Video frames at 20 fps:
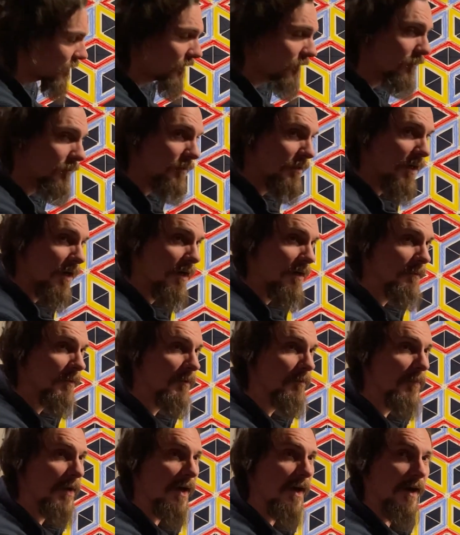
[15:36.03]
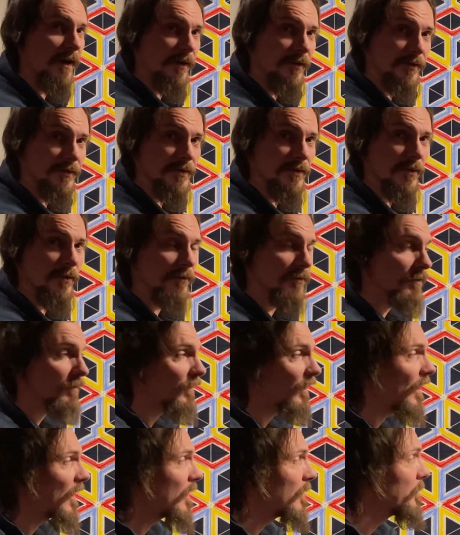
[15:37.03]
two diamond patterns
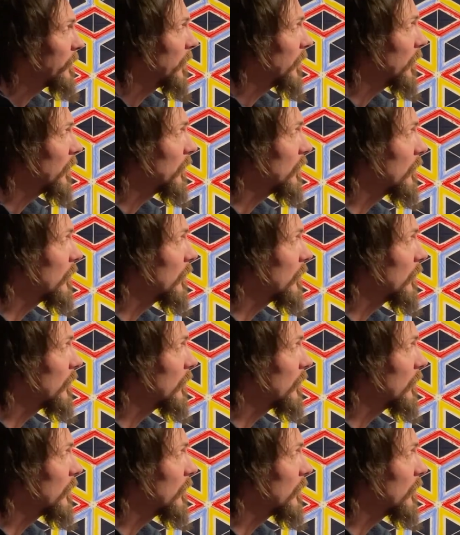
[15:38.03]
overlapping.